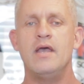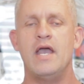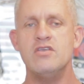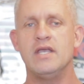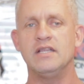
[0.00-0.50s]

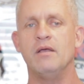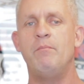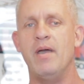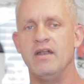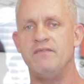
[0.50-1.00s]
and you get the
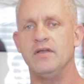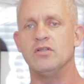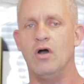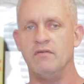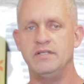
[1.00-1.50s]

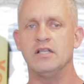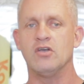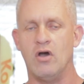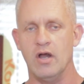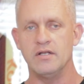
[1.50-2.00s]
benefit of that
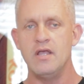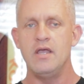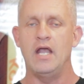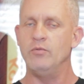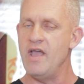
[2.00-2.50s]
card.
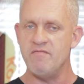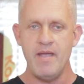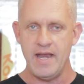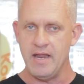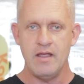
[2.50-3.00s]
And we have
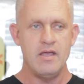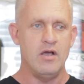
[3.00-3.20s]
many.